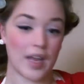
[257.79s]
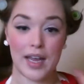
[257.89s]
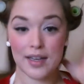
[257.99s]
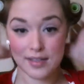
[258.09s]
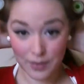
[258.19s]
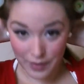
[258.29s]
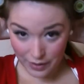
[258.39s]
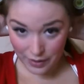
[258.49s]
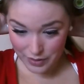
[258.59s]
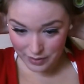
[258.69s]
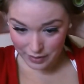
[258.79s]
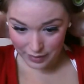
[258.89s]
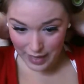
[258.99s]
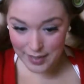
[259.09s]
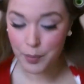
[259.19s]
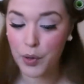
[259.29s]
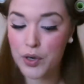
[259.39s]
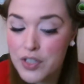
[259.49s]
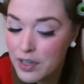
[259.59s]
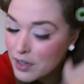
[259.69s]
Okay so now just the last
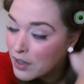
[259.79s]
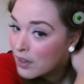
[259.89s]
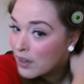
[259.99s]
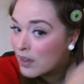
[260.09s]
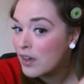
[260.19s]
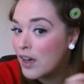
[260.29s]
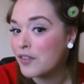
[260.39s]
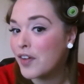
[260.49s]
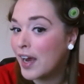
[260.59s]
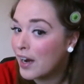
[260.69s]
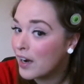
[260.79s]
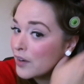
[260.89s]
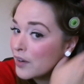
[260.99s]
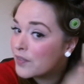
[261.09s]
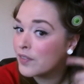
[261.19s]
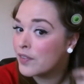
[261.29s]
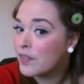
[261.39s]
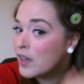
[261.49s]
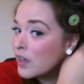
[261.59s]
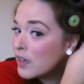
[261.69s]
portion of hair
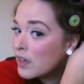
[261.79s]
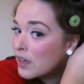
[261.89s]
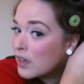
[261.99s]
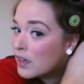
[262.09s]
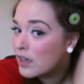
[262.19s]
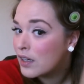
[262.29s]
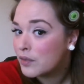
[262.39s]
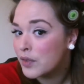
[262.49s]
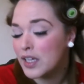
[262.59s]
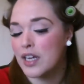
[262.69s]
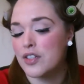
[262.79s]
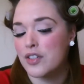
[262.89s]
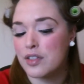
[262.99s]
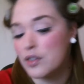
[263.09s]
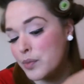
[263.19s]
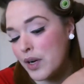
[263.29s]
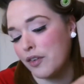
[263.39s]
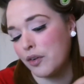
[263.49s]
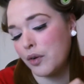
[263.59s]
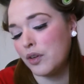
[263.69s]
really I'll just use
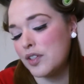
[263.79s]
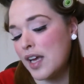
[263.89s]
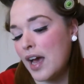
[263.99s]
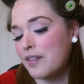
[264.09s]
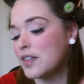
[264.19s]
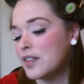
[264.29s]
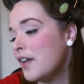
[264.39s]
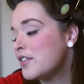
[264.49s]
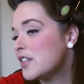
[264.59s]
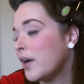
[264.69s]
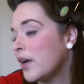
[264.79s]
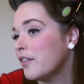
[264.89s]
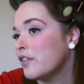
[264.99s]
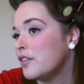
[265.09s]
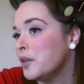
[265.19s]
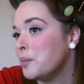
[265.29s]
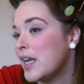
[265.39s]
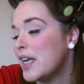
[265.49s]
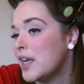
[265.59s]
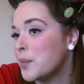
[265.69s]
whatever rollers I have left so I have a few
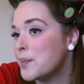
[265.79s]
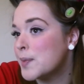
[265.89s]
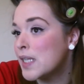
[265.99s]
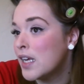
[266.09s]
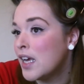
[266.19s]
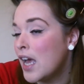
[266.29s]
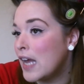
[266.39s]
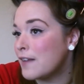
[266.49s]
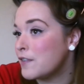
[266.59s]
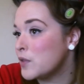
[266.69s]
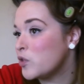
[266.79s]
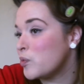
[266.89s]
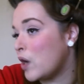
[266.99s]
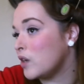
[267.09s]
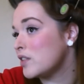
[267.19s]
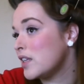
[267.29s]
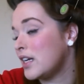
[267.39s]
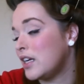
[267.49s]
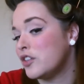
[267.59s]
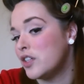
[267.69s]
mediums and a few smalls
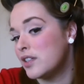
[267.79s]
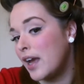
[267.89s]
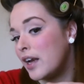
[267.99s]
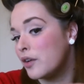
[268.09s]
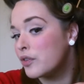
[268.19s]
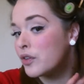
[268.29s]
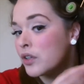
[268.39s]
and I'll just kind of